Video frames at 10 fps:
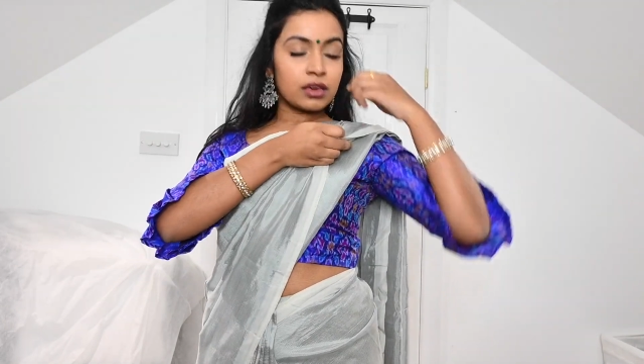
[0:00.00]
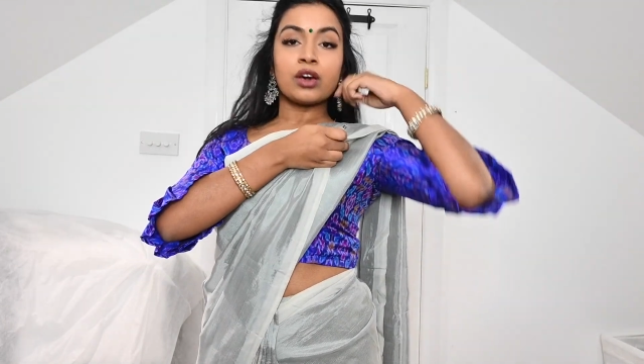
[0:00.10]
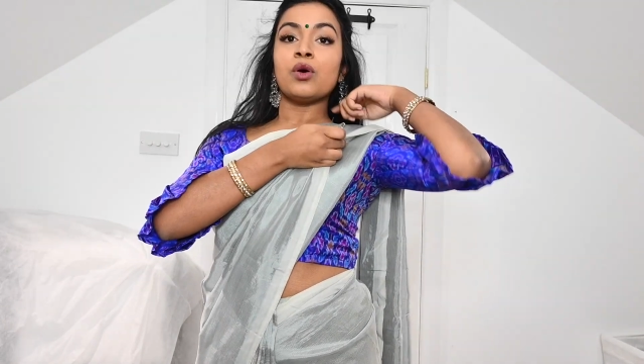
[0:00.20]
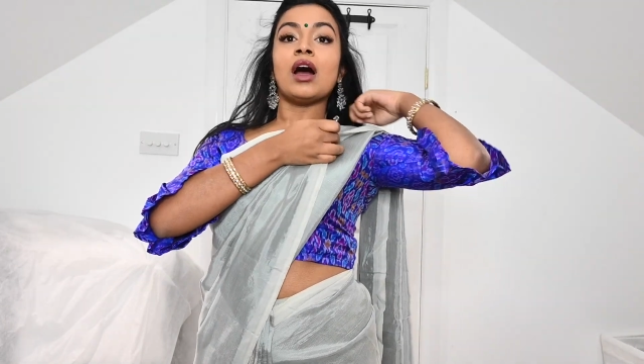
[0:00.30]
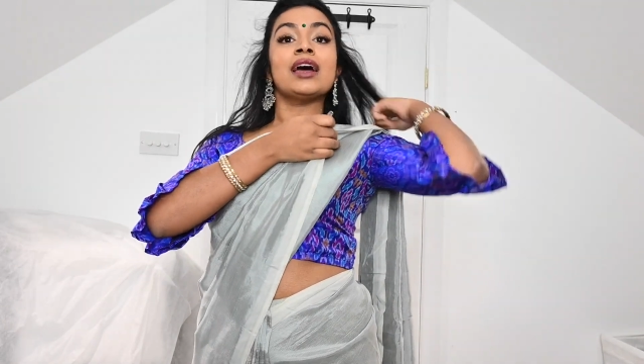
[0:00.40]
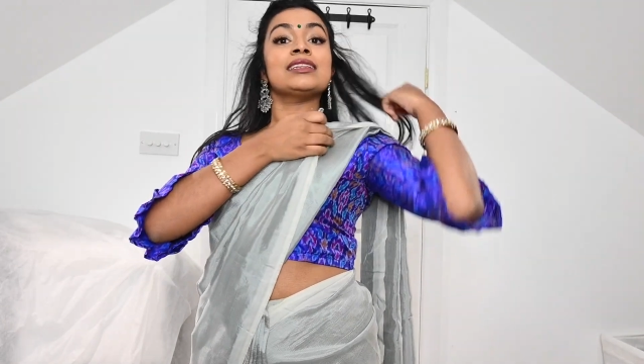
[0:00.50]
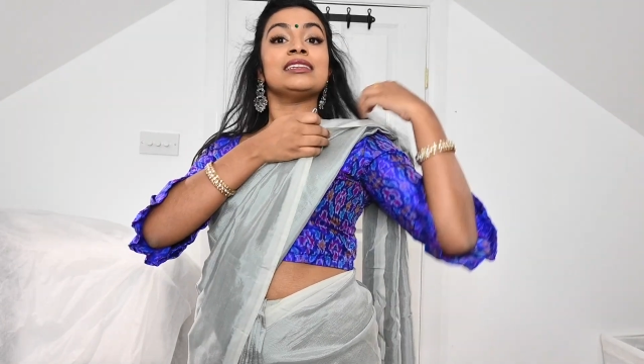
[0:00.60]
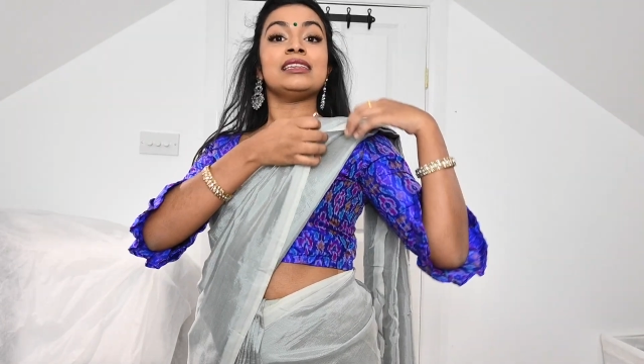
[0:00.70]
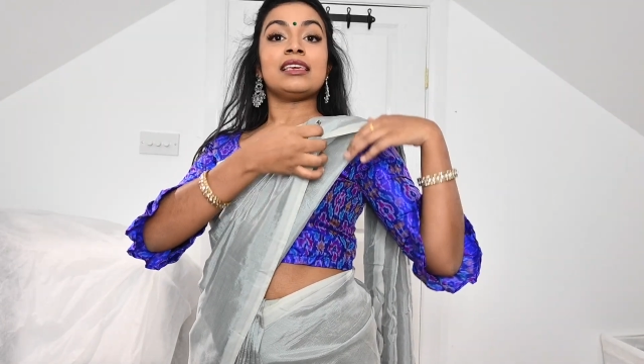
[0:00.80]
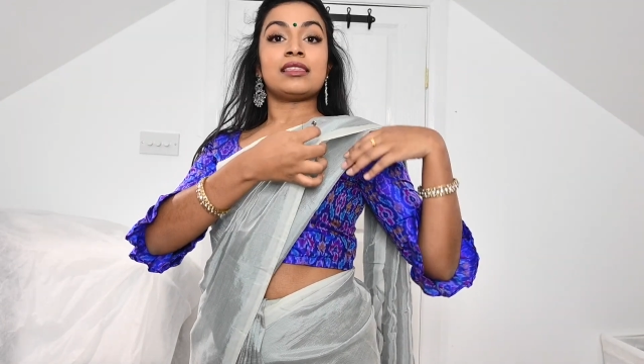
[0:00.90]
go
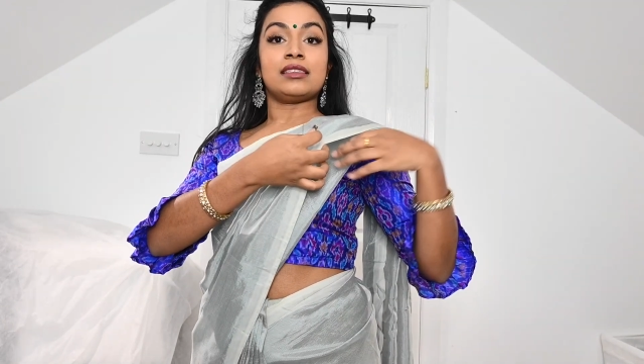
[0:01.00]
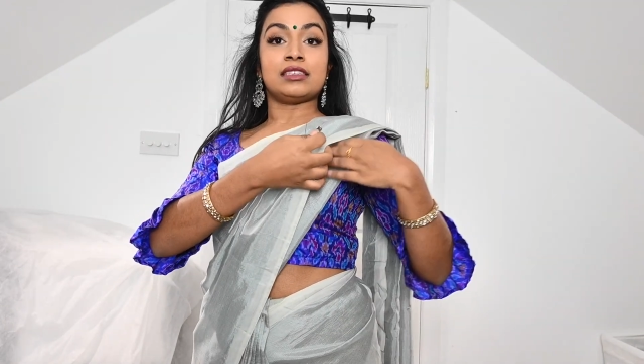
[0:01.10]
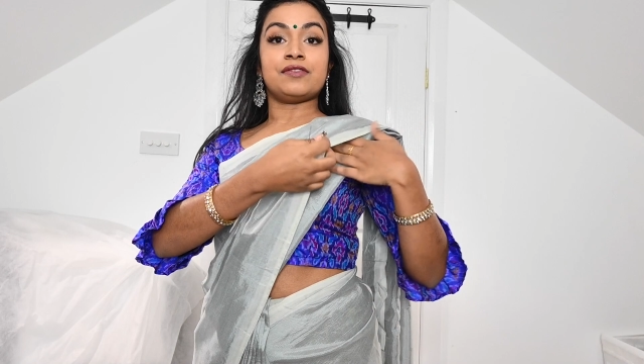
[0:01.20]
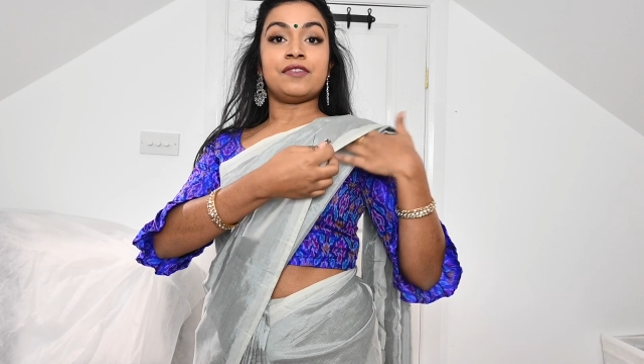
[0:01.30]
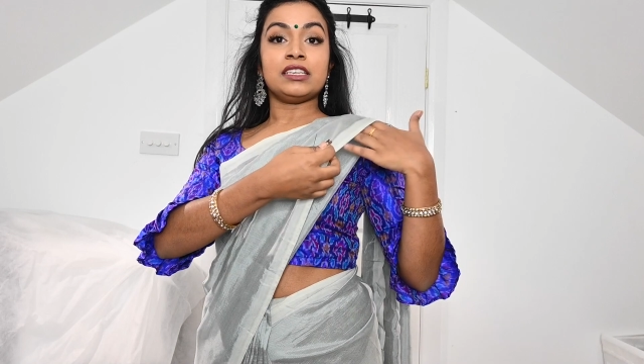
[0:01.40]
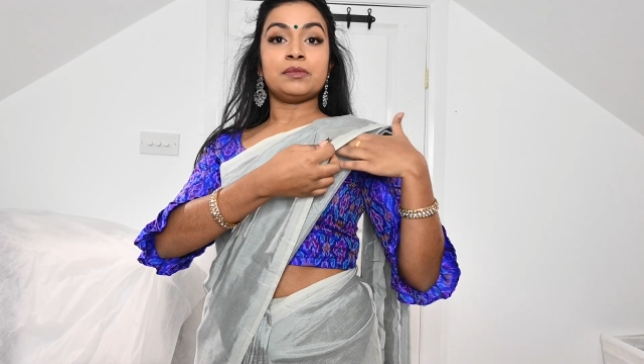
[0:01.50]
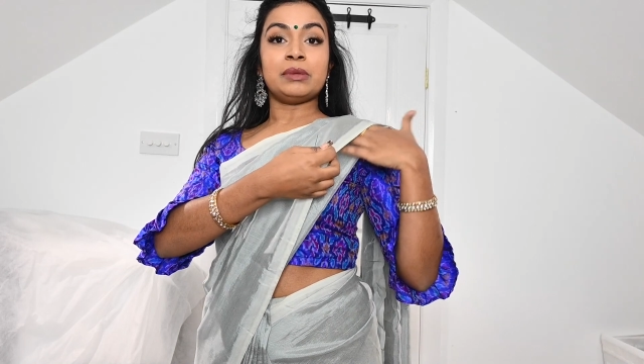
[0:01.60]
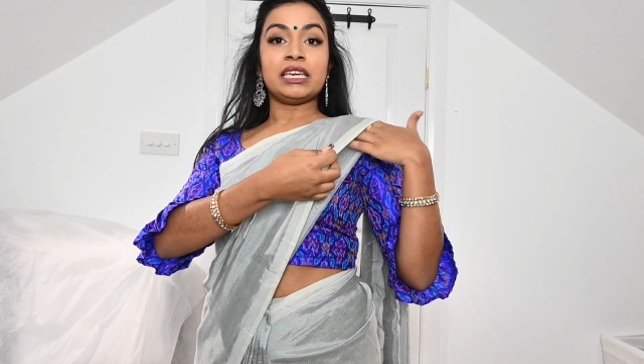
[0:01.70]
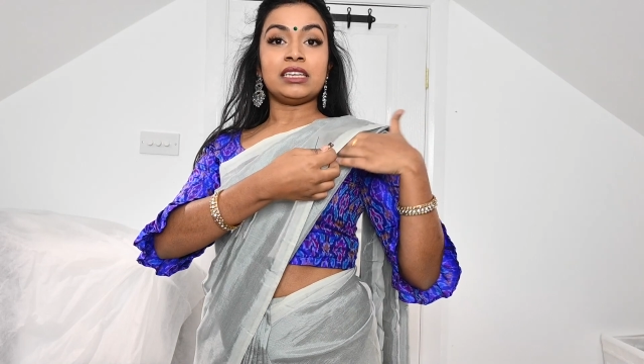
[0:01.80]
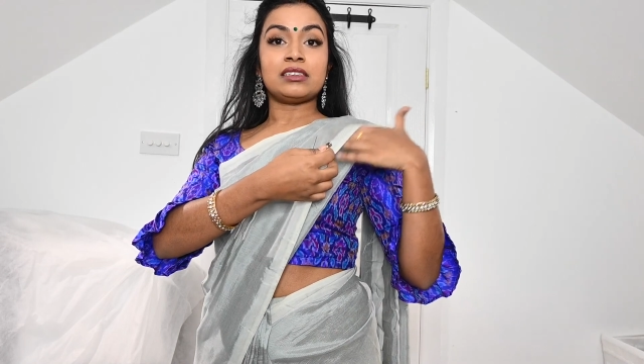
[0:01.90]
underneath this first
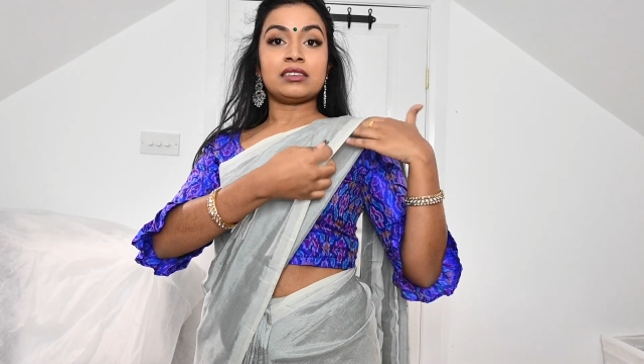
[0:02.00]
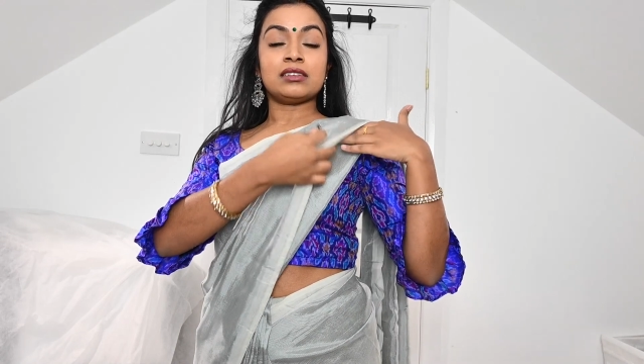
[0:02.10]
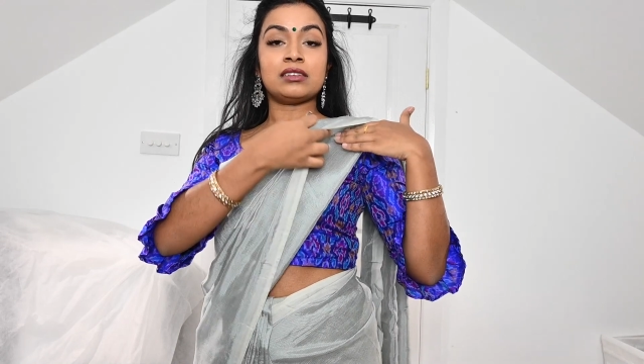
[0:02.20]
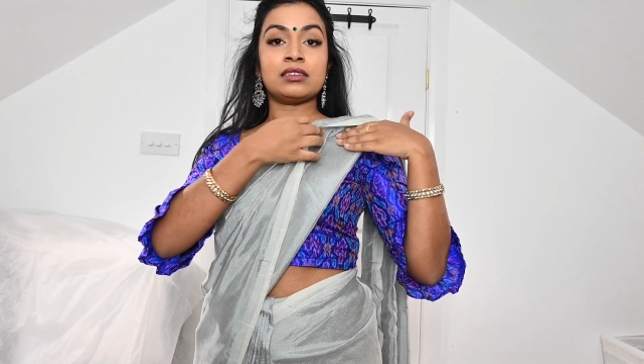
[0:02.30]
pleat,